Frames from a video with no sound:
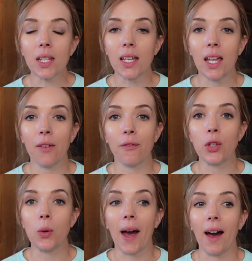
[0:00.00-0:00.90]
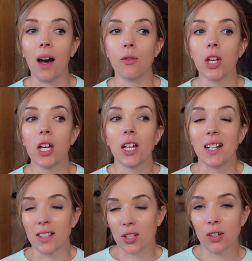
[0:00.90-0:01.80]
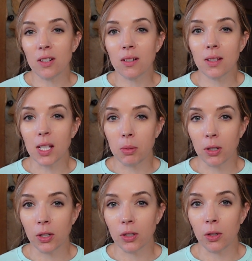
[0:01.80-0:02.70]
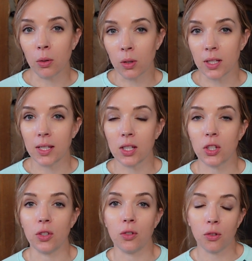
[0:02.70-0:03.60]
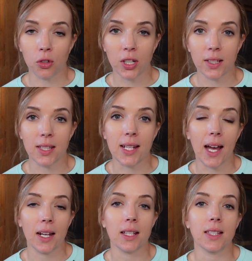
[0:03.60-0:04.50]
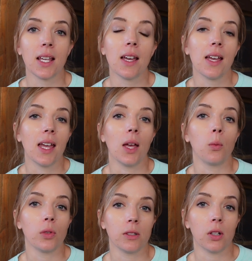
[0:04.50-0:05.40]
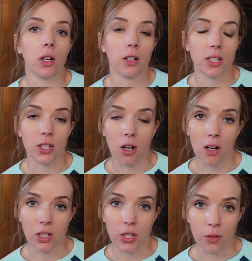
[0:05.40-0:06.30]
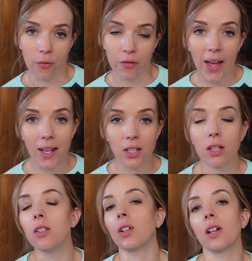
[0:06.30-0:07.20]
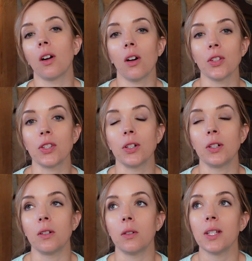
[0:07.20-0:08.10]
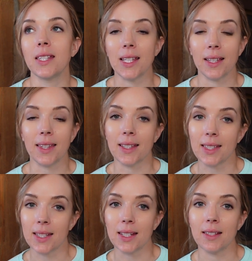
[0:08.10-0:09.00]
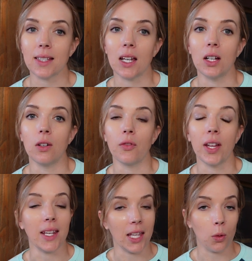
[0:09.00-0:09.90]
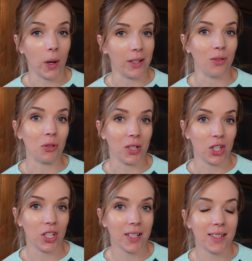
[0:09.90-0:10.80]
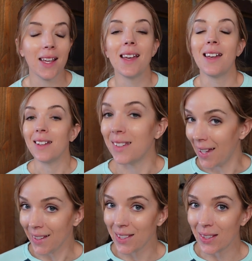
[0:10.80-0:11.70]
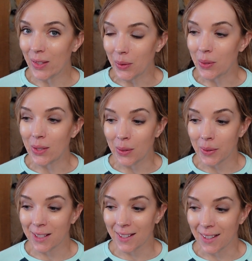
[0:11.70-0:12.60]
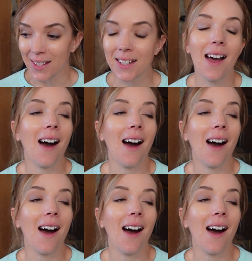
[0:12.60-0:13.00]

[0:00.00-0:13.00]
If you have concerns about your horse's nutrient status, it wouldn't hurt to talk to your vet. You could also seek the assistance of an equine nutritionist. Yes, those do exist.